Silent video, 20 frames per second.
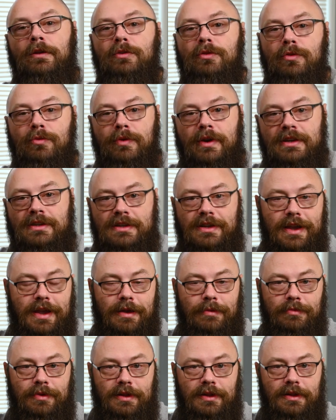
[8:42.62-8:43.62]
to raise the
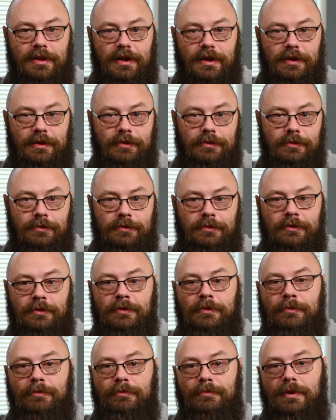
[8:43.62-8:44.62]
ambient light.
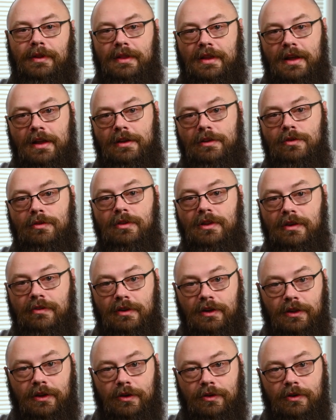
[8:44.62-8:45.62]
But then you leave
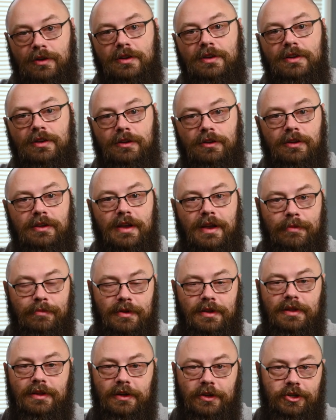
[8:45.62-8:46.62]
it alone until the
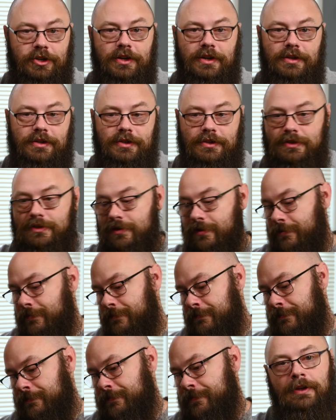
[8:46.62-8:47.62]
ambient light changes.
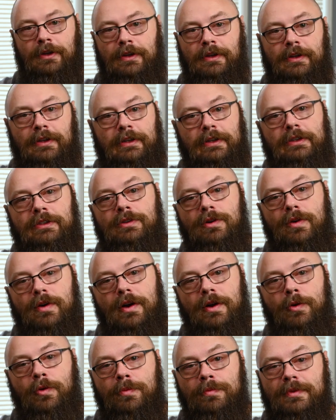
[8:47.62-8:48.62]
So
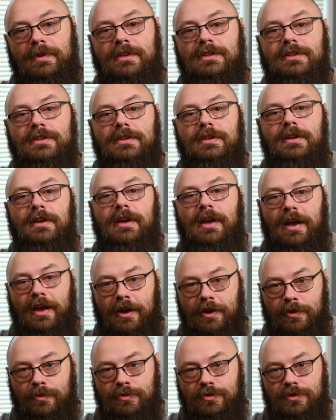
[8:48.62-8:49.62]
I hope this
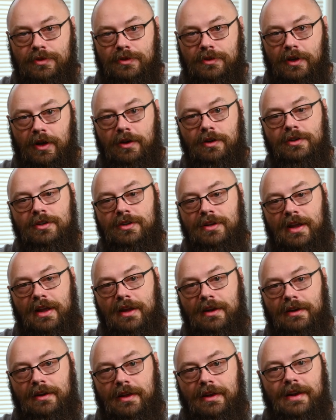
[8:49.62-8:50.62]
helps
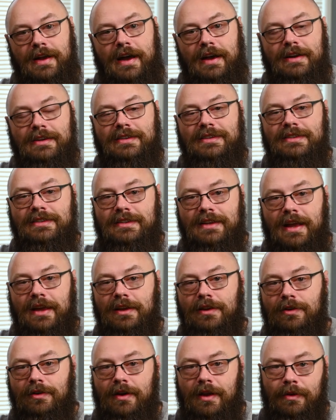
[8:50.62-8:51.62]
understand on how to
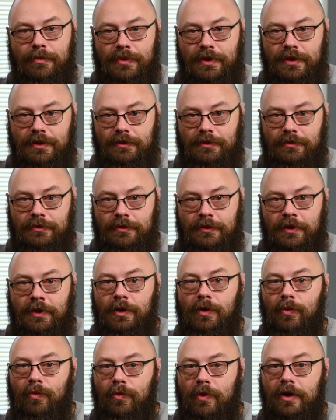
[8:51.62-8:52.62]
set your ambient
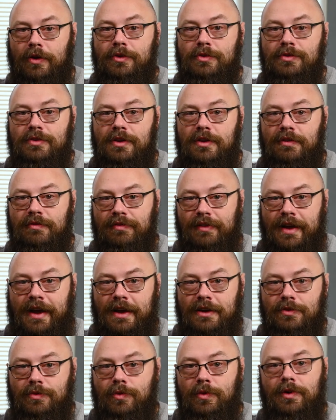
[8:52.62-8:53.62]
while using a
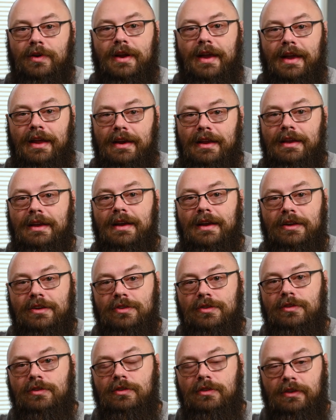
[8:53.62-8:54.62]
flash or any
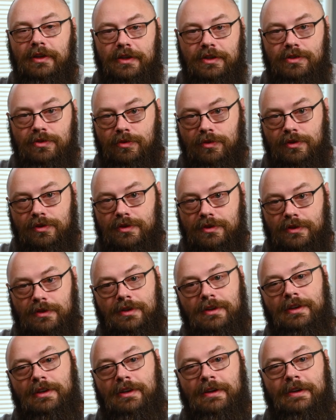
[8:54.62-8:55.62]
external light source.
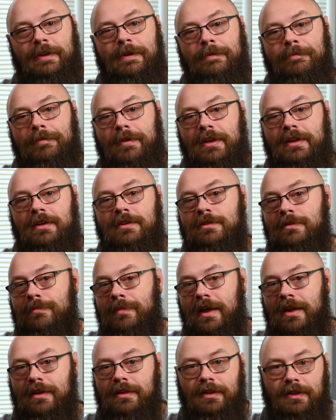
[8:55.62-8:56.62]
It doesn't
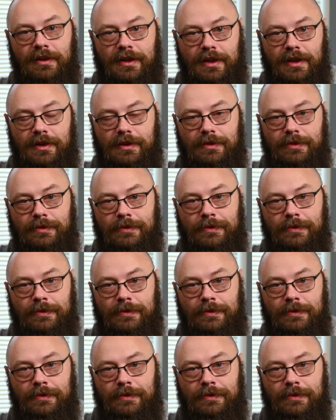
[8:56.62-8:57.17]
matter the light.